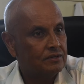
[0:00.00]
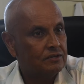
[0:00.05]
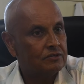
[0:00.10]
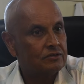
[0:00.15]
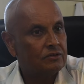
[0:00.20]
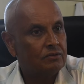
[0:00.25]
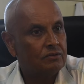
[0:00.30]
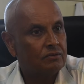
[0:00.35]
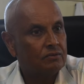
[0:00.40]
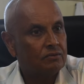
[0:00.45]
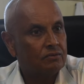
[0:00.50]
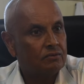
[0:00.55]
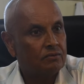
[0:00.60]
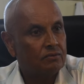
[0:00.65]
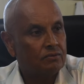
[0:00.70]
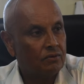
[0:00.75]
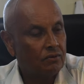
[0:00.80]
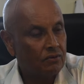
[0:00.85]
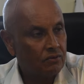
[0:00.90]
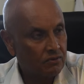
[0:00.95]
So
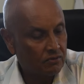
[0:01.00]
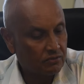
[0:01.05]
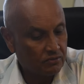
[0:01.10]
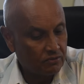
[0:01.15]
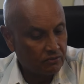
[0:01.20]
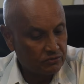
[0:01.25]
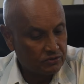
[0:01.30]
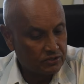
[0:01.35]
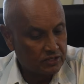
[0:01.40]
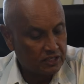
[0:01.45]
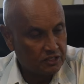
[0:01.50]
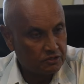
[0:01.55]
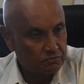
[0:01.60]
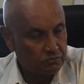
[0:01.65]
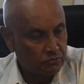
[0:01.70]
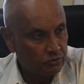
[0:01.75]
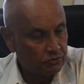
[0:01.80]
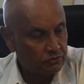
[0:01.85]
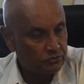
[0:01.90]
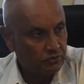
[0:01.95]
all of those kids,
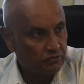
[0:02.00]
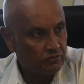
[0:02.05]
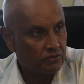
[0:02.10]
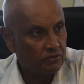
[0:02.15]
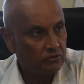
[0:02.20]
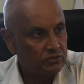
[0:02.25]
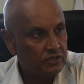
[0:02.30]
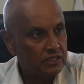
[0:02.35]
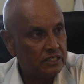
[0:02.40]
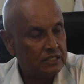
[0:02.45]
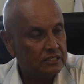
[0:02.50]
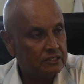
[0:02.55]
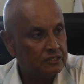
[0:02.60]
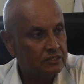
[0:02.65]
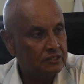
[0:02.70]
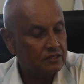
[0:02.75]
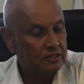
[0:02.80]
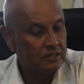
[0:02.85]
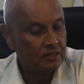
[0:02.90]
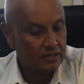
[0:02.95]
most of those
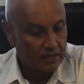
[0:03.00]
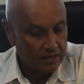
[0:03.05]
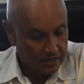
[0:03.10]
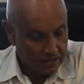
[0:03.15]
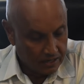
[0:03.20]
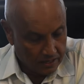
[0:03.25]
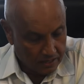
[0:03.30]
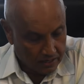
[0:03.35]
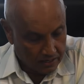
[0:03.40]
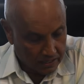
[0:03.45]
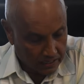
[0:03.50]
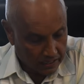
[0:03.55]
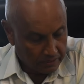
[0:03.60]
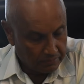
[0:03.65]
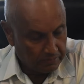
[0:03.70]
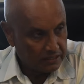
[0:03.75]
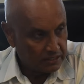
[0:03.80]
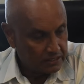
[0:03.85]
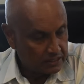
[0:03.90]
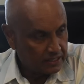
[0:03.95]
kids.
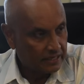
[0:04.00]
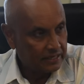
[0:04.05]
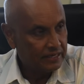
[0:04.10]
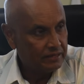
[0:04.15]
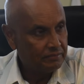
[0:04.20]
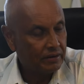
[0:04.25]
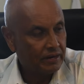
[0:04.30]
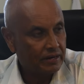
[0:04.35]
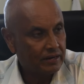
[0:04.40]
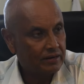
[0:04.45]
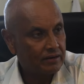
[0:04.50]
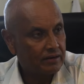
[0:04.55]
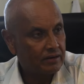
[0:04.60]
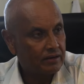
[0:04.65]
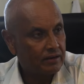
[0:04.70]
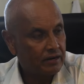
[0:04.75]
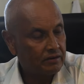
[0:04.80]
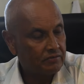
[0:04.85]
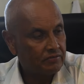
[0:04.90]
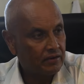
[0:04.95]
Came and stayed in my
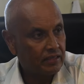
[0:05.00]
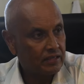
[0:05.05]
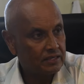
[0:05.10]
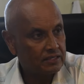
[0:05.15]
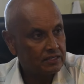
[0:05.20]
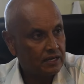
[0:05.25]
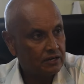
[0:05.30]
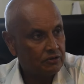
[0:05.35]
grandfather's